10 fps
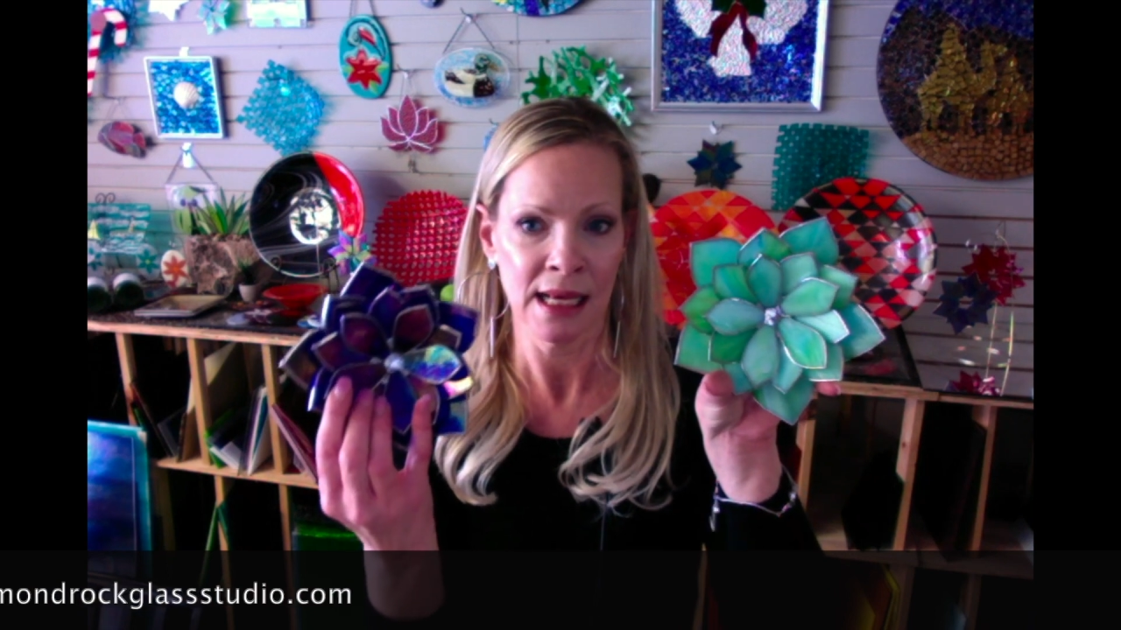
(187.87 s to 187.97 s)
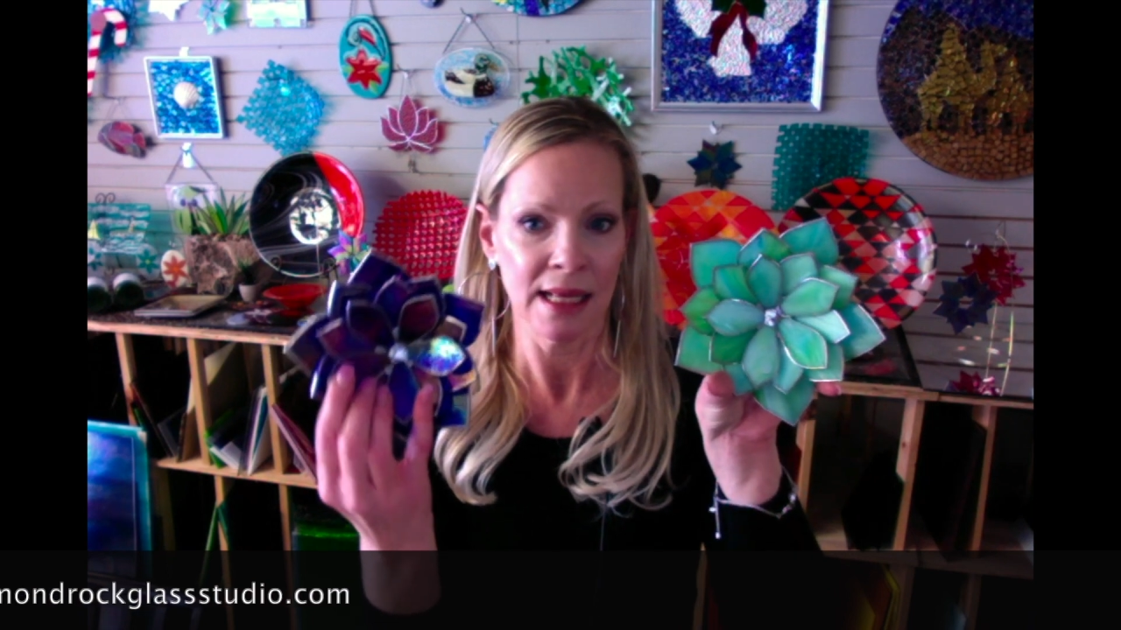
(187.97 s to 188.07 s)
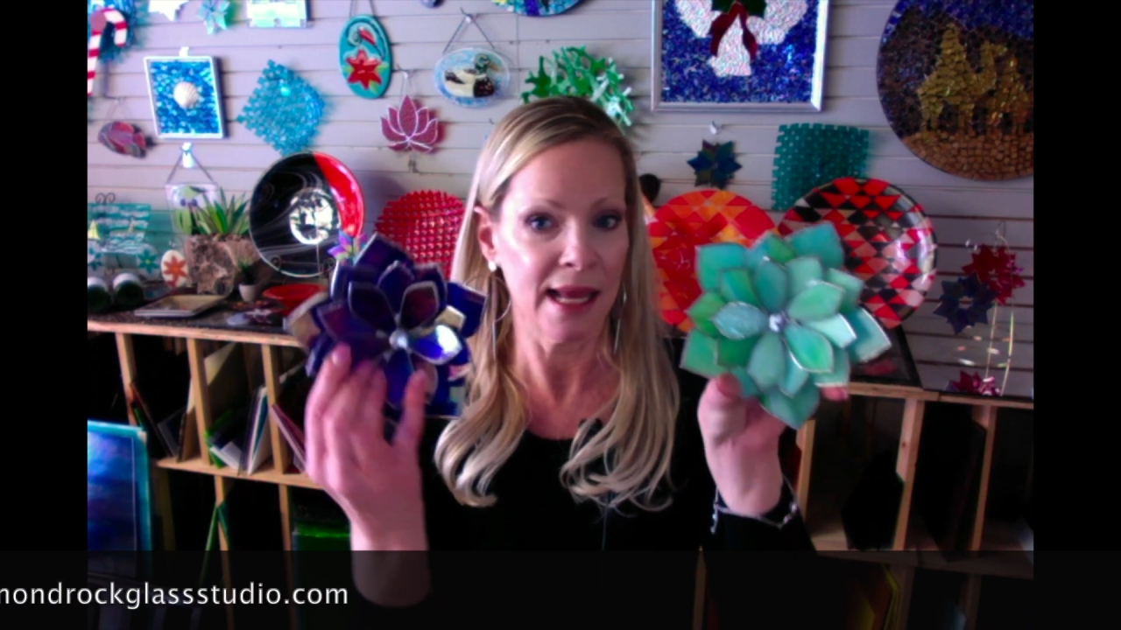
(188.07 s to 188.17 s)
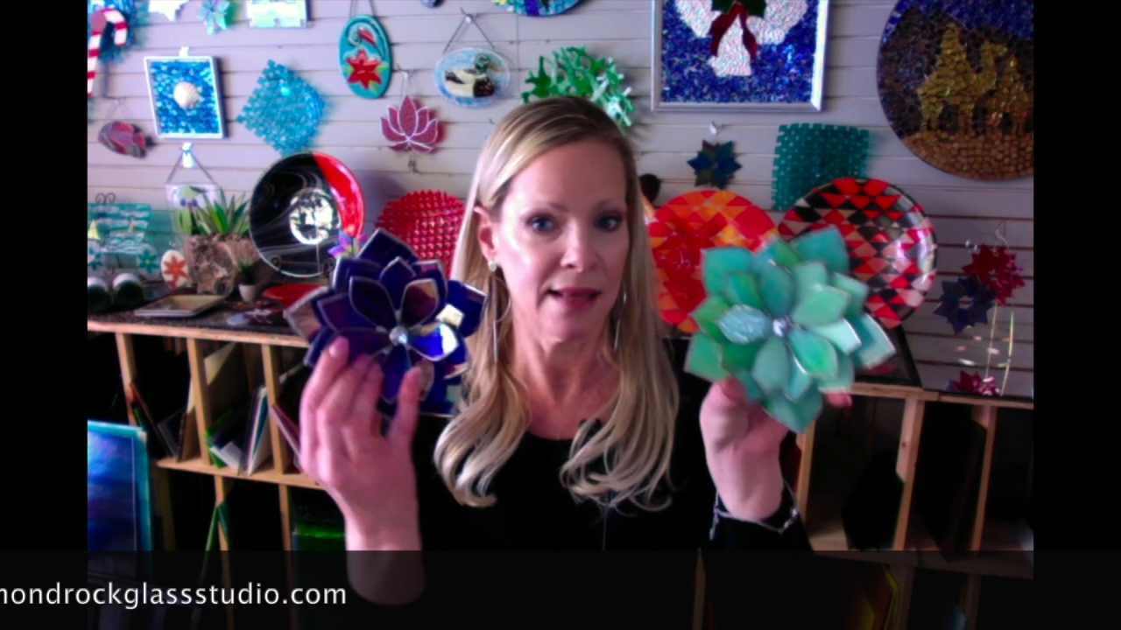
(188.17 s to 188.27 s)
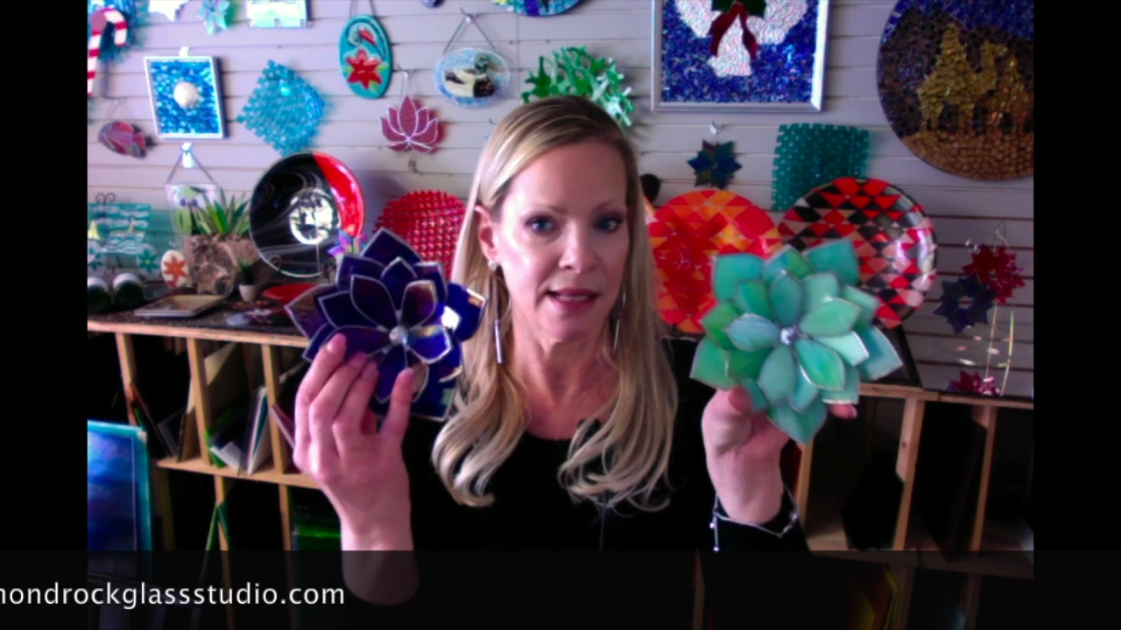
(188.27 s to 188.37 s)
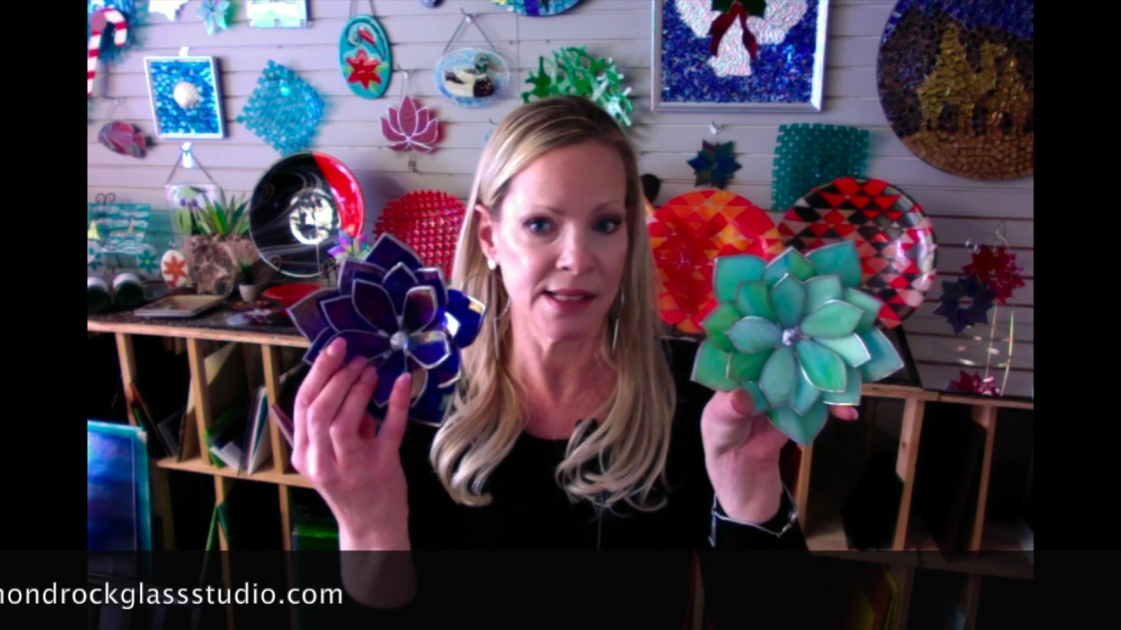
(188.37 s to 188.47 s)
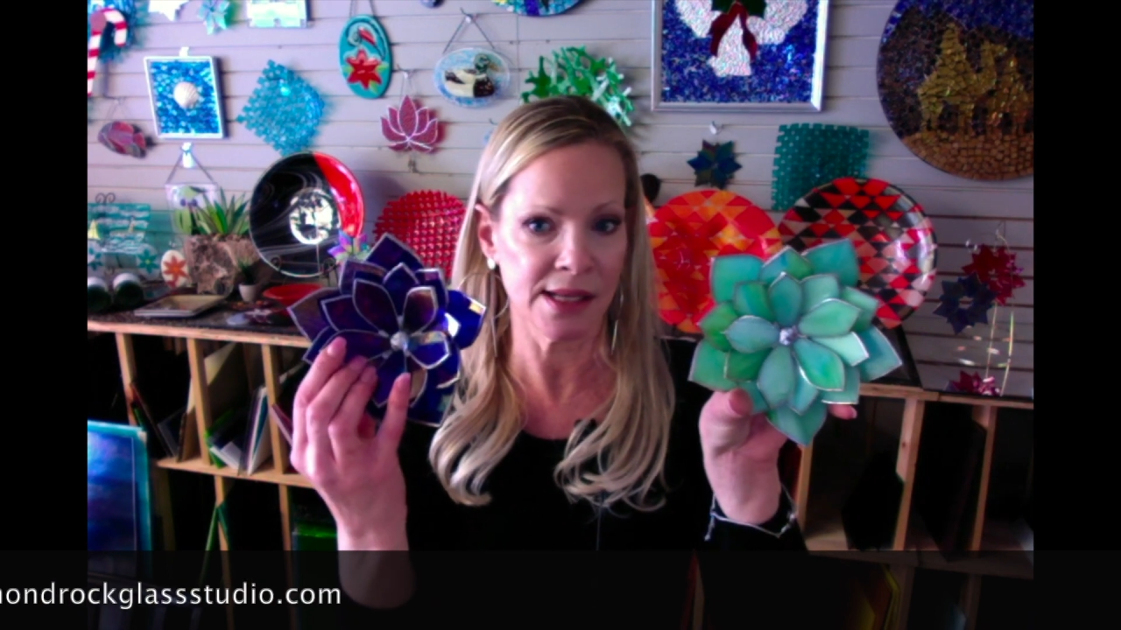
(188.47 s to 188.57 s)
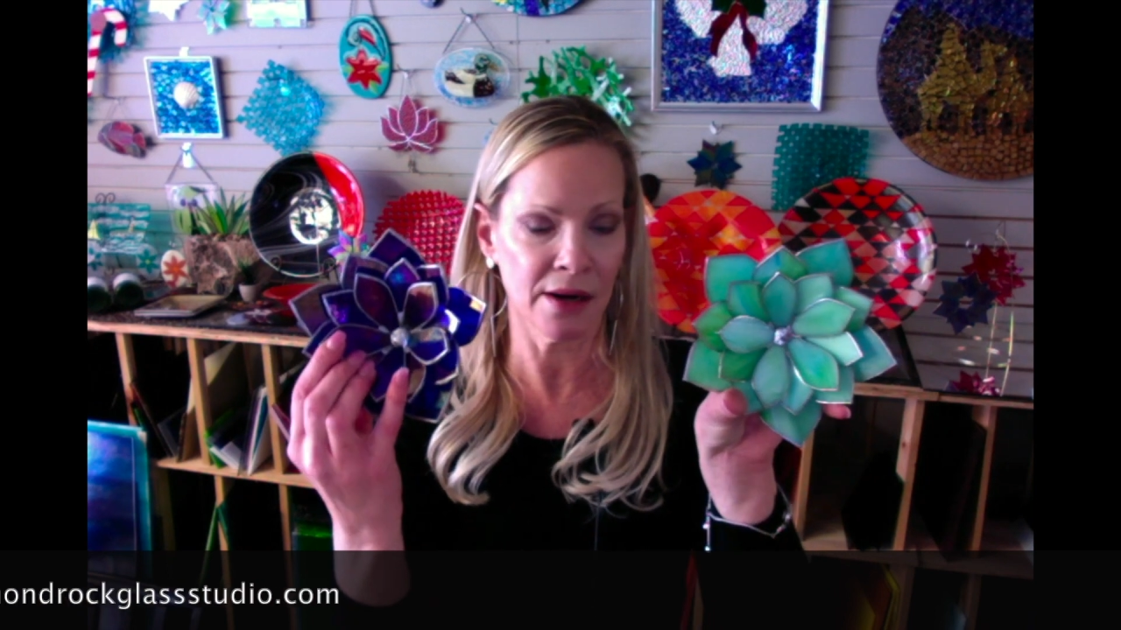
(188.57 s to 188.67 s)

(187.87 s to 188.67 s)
And these are